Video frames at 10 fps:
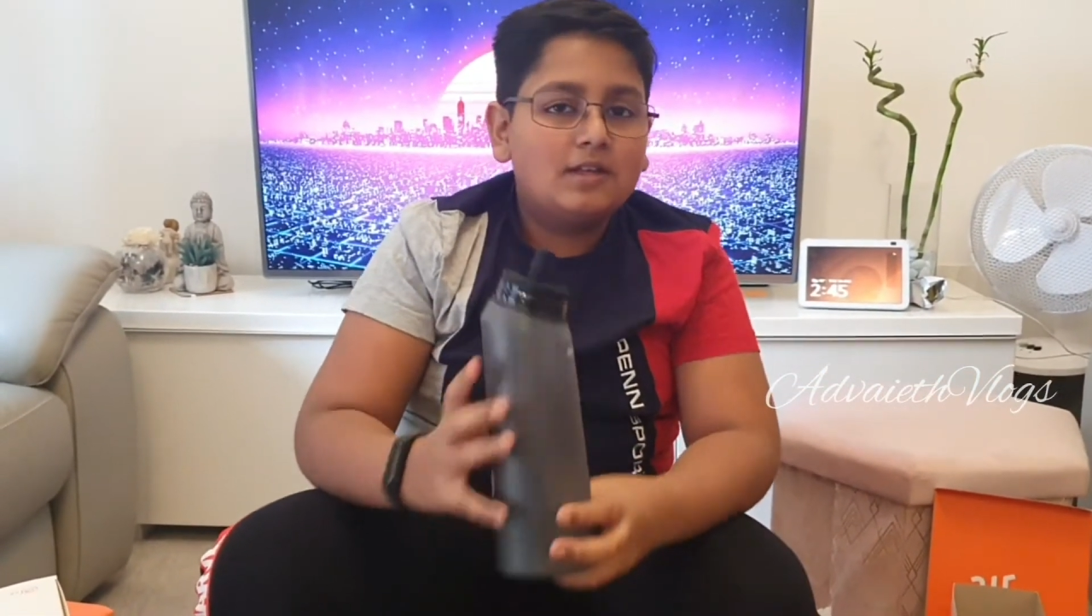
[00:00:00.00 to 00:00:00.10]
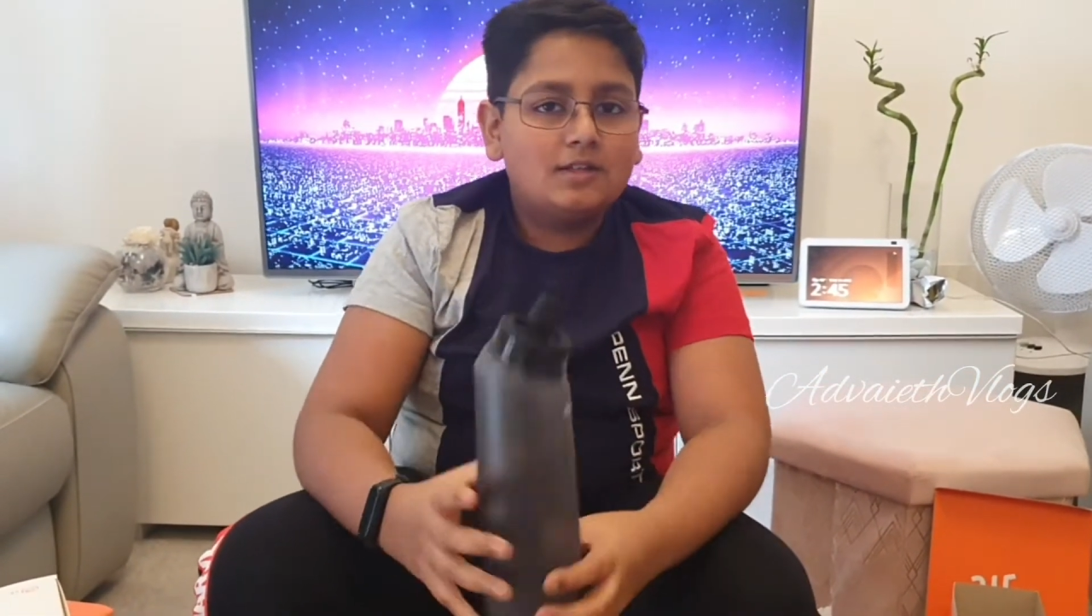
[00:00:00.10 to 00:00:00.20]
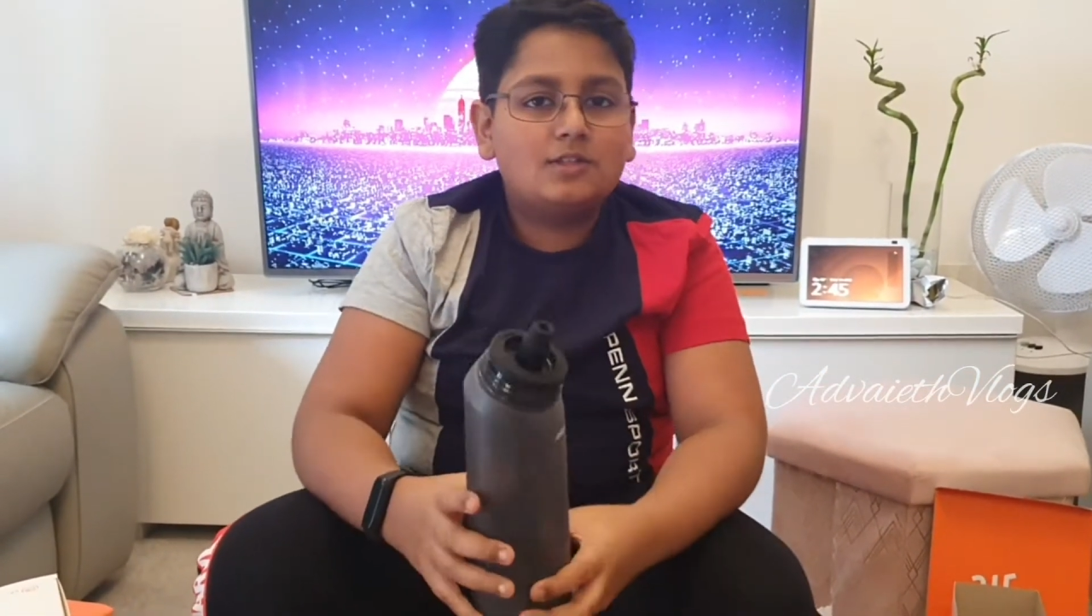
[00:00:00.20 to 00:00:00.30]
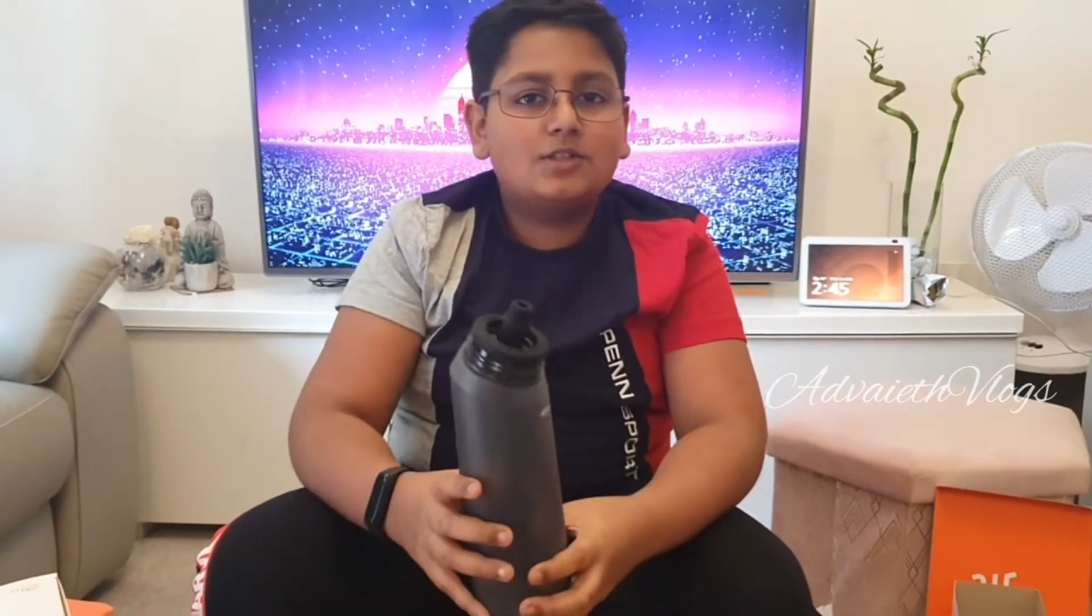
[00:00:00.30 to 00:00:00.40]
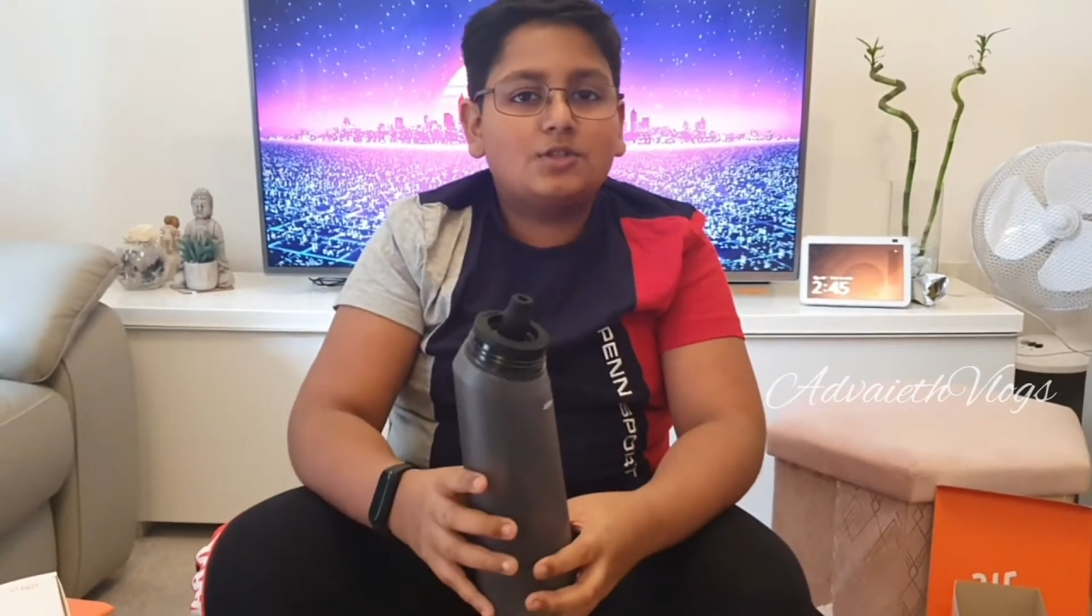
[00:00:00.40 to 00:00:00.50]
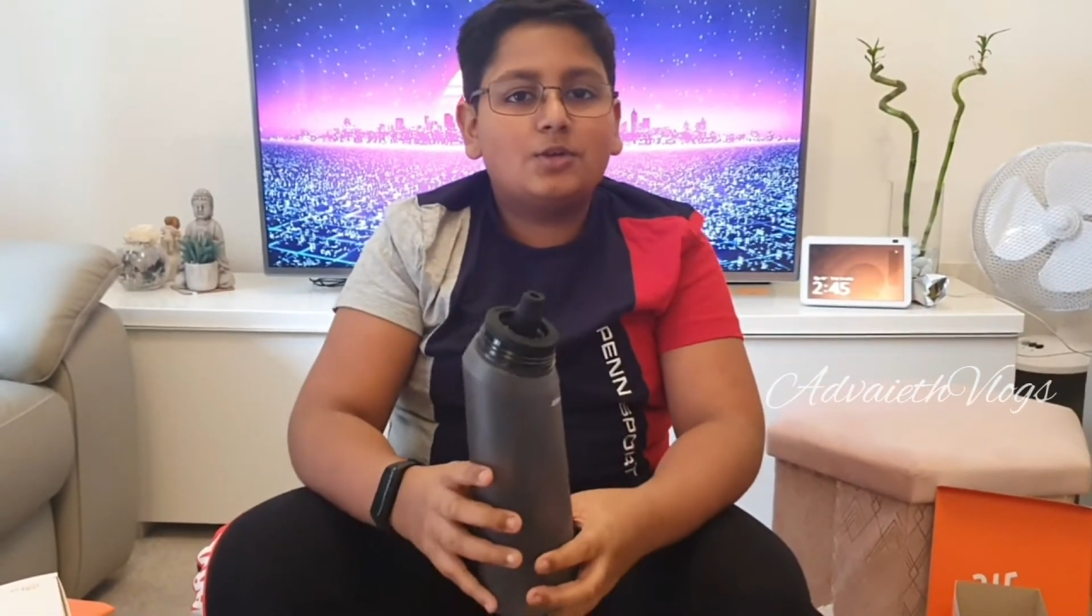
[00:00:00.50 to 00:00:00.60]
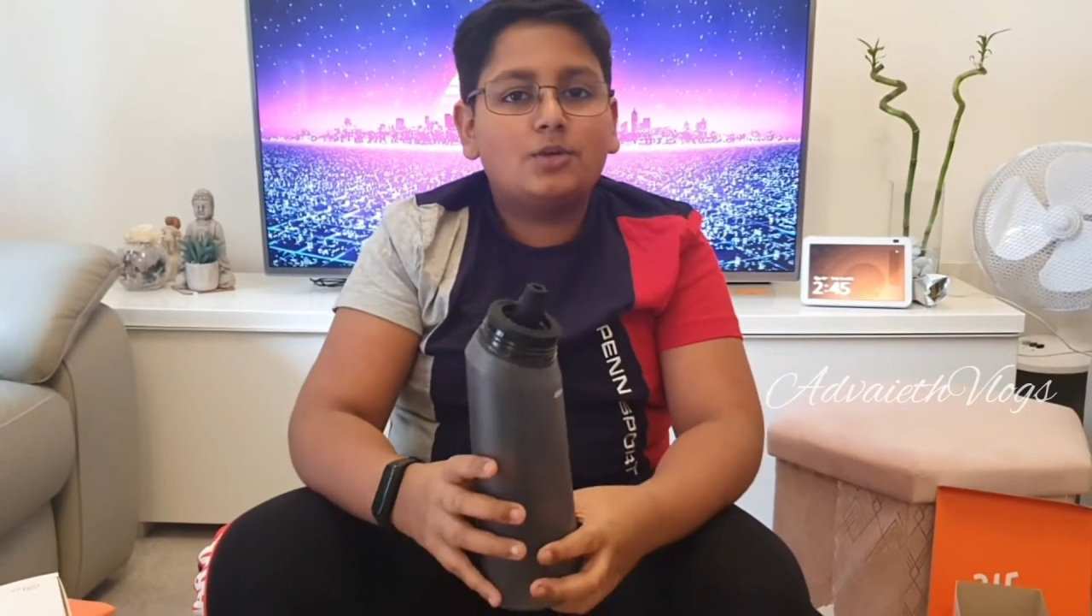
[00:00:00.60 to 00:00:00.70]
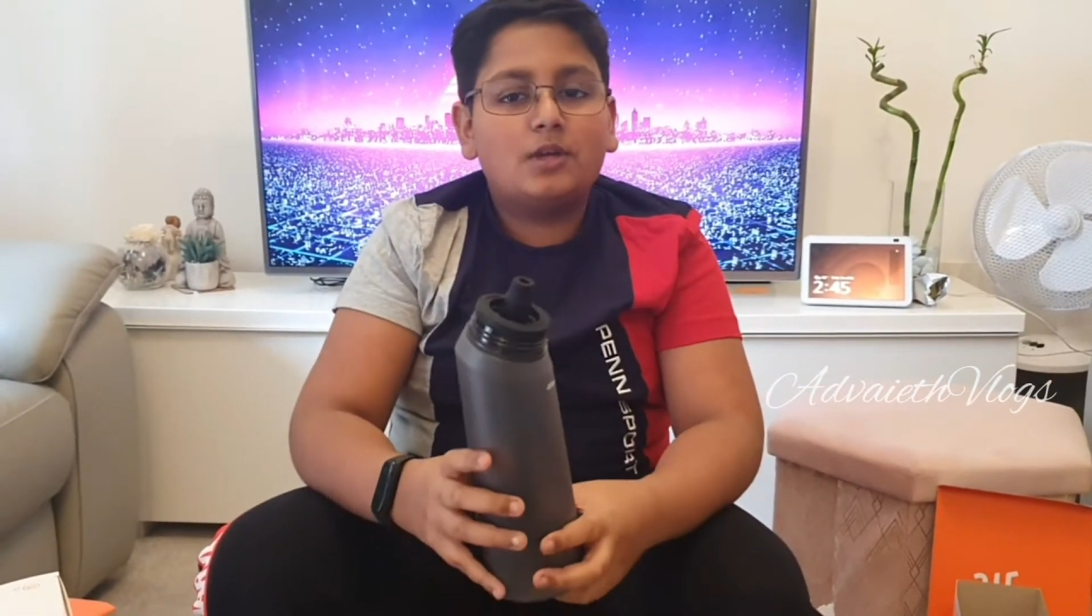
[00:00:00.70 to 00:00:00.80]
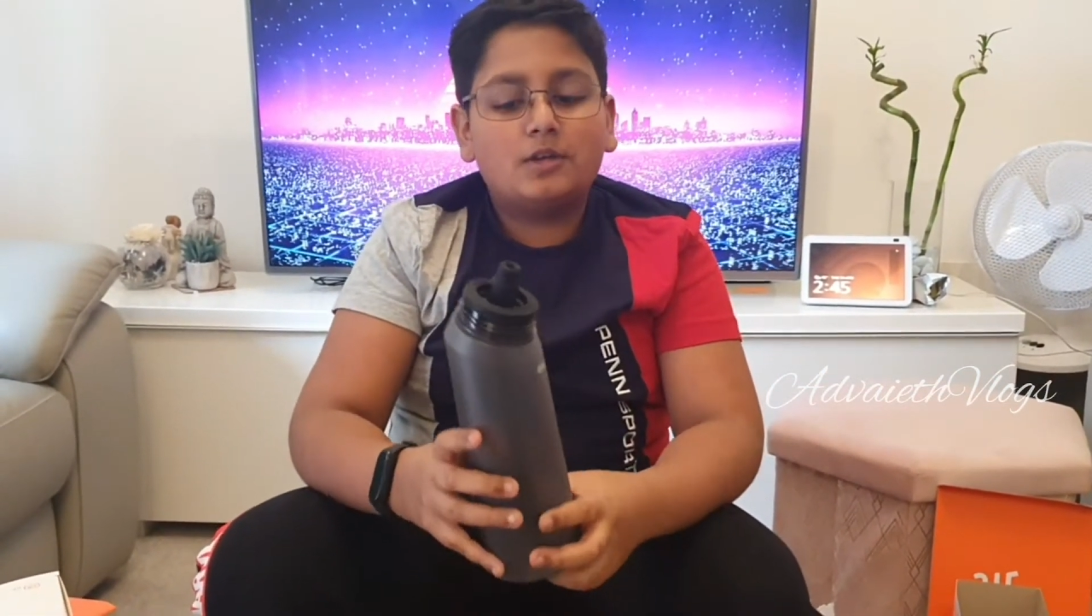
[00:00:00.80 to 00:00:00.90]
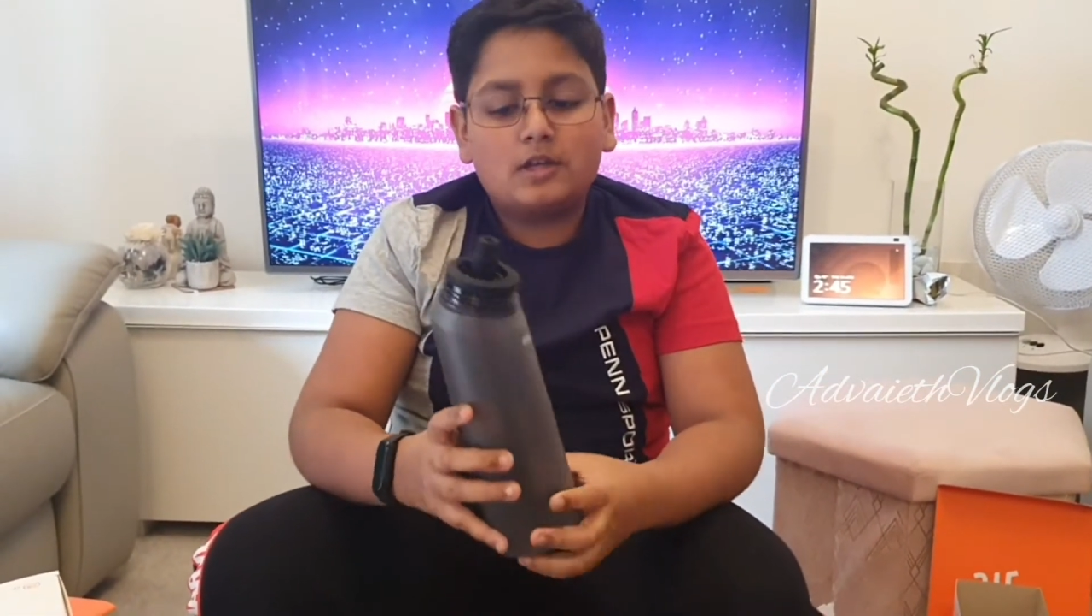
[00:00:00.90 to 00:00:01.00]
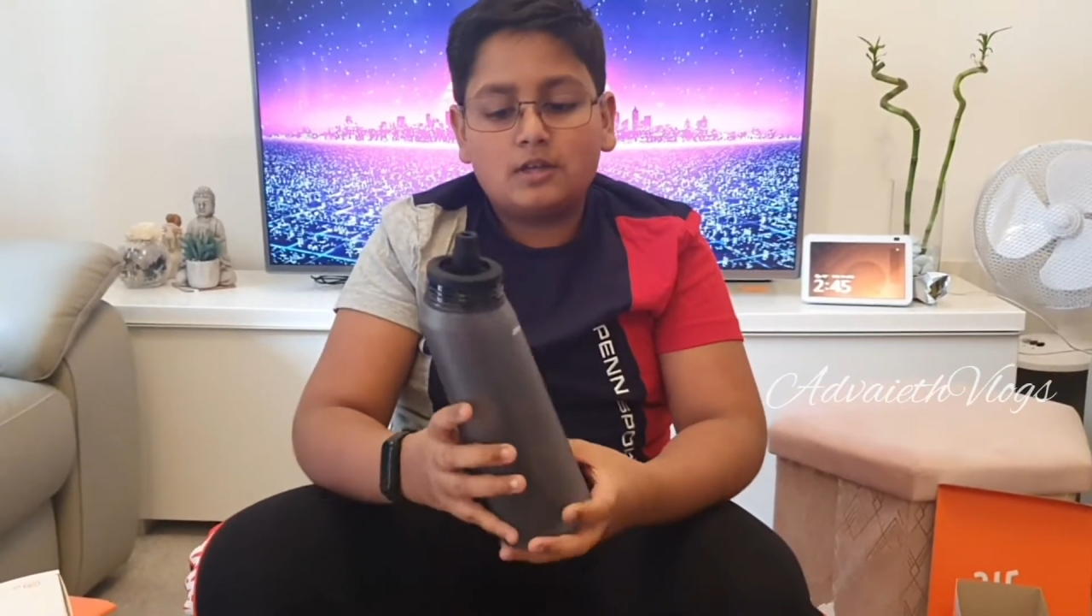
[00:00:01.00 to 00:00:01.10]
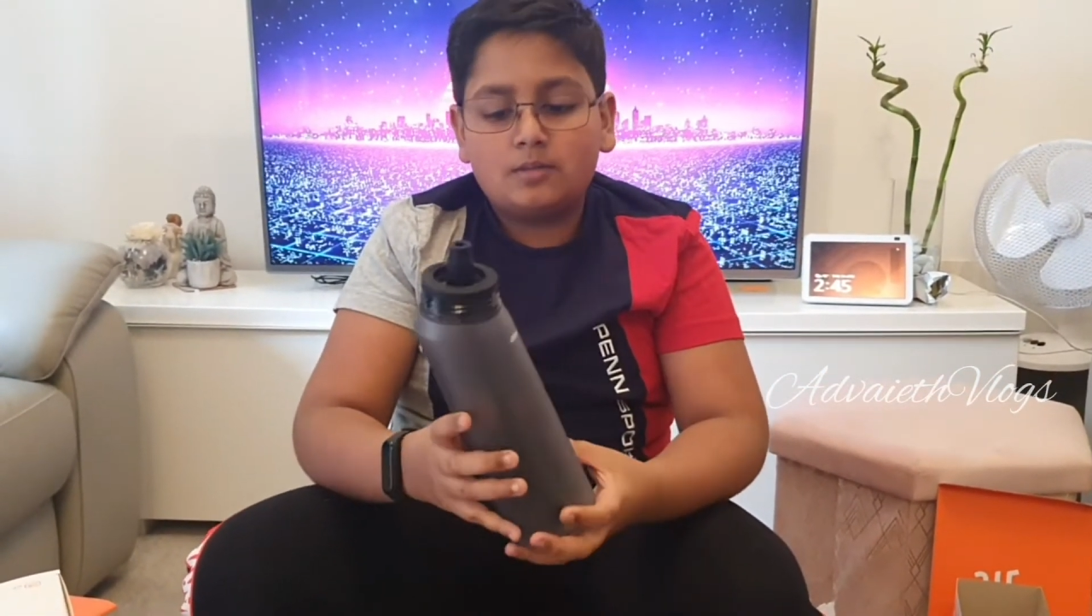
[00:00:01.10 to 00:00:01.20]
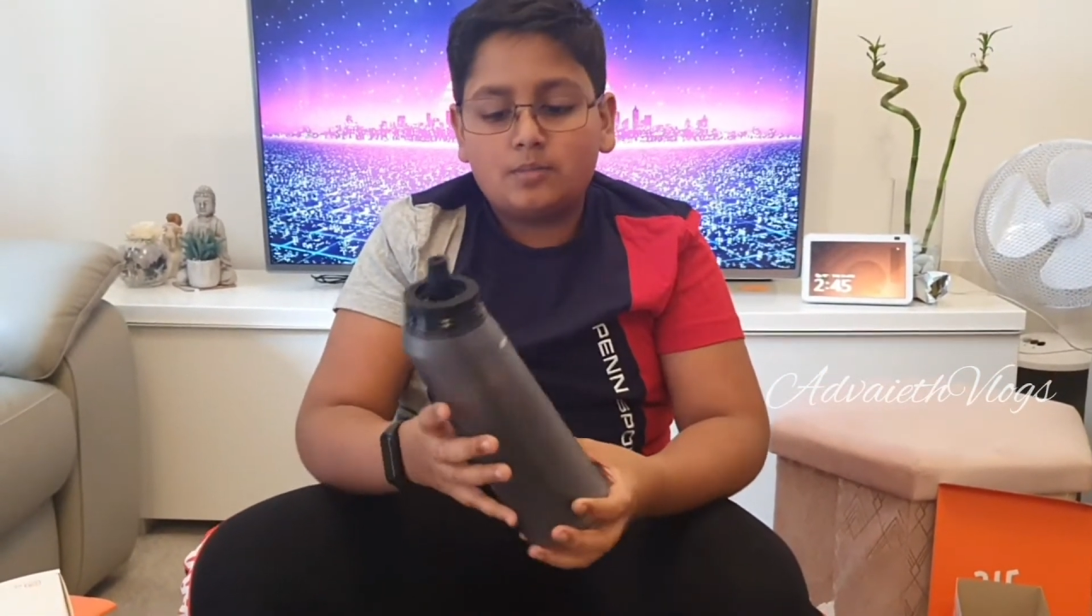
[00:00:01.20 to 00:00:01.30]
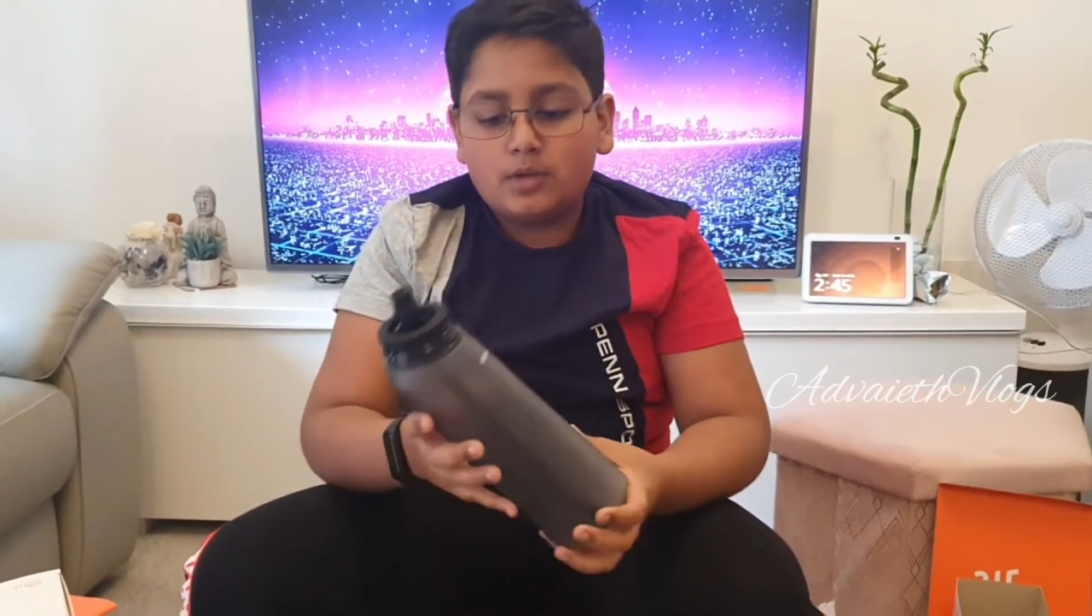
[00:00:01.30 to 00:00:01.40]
This is so you can